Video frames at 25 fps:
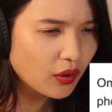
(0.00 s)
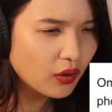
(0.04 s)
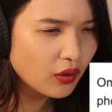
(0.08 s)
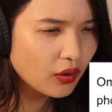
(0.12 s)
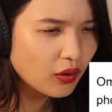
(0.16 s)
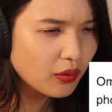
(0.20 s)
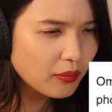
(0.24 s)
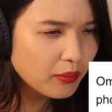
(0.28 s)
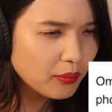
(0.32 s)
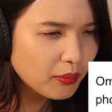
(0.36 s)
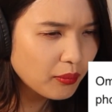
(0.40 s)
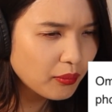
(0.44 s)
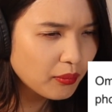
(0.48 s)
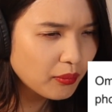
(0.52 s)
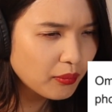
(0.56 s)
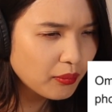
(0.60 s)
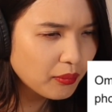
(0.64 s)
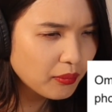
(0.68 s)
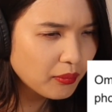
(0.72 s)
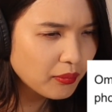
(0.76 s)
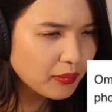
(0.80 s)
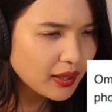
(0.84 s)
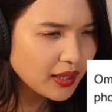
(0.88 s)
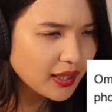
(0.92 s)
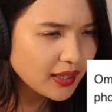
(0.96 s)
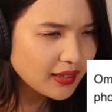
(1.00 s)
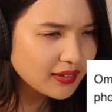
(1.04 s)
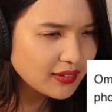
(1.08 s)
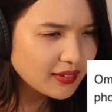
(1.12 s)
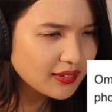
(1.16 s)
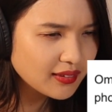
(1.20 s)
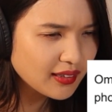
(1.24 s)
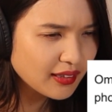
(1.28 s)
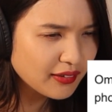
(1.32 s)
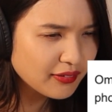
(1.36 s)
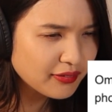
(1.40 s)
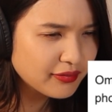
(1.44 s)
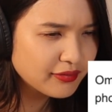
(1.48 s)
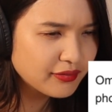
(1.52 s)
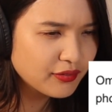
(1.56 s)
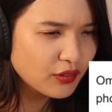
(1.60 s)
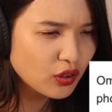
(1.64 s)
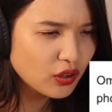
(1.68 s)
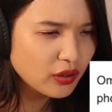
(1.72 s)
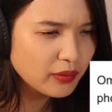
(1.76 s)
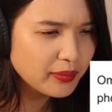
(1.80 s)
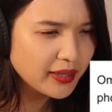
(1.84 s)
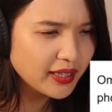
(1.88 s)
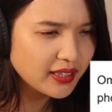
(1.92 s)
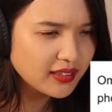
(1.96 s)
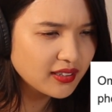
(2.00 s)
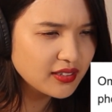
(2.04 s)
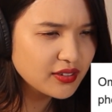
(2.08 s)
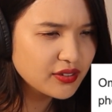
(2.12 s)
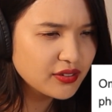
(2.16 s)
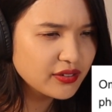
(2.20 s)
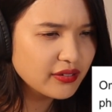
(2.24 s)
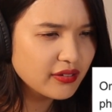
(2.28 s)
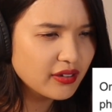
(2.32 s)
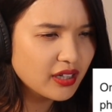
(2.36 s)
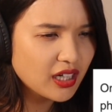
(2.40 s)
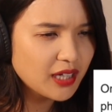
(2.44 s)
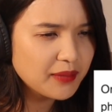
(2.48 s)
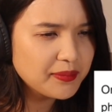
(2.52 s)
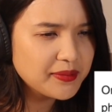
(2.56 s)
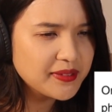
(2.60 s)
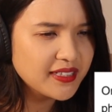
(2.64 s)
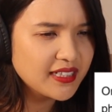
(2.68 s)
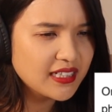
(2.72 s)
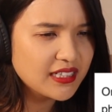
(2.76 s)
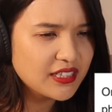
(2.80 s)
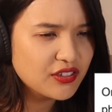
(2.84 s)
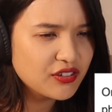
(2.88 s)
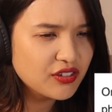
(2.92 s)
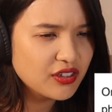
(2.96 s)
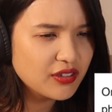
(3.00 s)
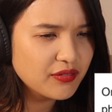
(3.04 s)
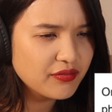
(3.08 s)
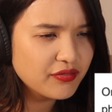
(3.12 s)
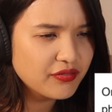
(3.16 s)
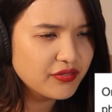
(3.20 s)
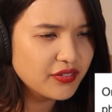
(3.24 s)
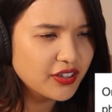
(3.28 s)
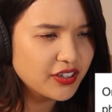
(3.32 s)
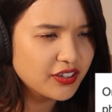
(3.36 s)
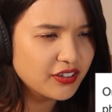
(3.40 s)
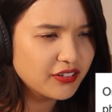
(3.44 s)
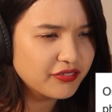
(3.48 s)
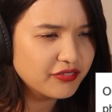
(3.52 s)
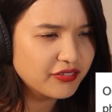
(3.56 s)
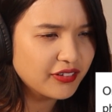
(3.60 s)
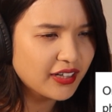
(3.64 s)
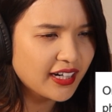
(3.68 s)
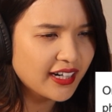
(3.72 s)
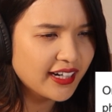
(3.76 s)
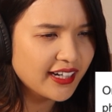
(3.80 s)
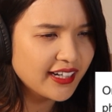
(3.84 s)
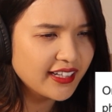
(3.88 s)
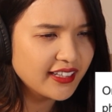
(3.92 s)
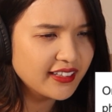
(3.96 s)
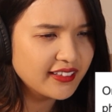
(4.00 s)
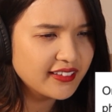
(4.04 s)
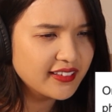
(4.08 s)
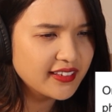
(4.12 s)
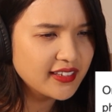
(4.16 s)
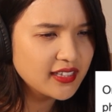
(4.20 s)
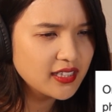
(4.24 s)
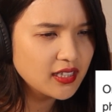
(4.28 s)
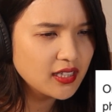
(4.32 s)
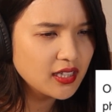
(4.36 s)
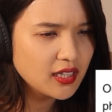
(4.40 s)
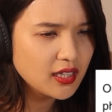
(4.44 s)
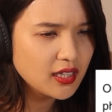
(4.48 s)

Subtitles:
Ometaphobia describes an extreme fear of eyes.